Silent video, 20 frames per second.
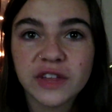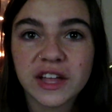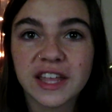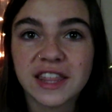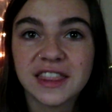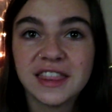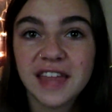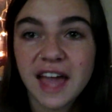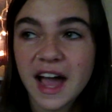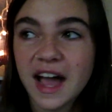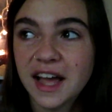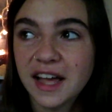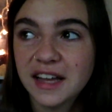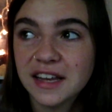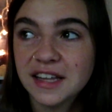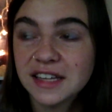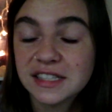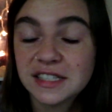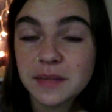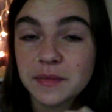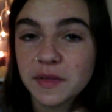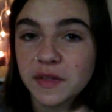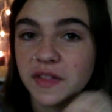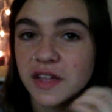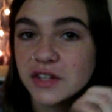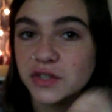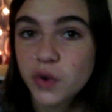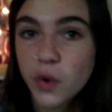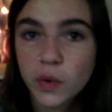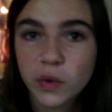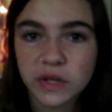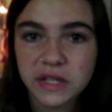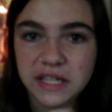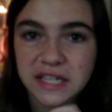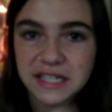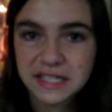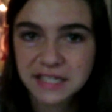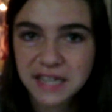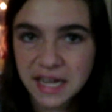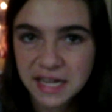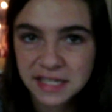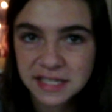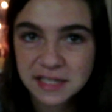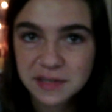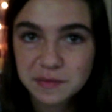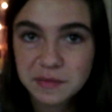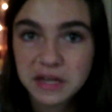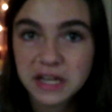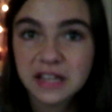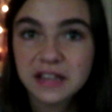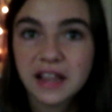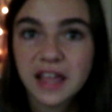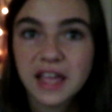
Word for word: like that is something that totally entices me, and